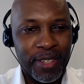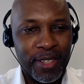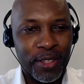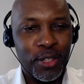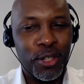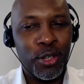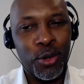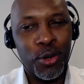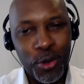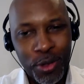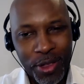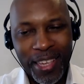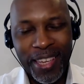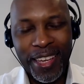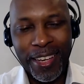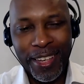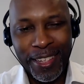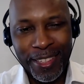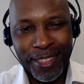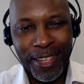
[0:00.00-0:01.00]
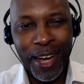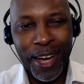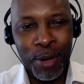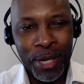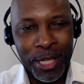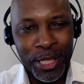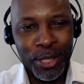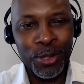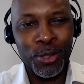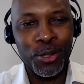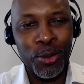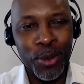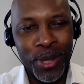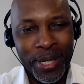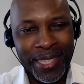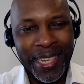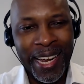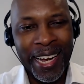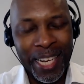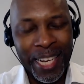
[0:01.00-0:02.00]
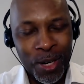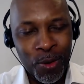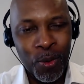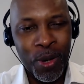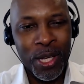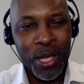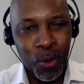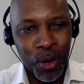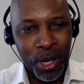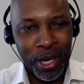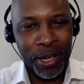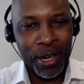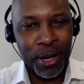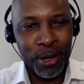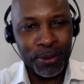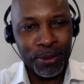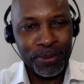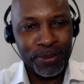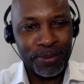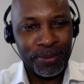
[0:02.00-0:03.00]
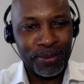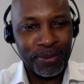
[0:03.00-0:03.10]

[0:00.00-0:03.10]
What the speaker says: Do you think it can direct you to exactly where you want to go?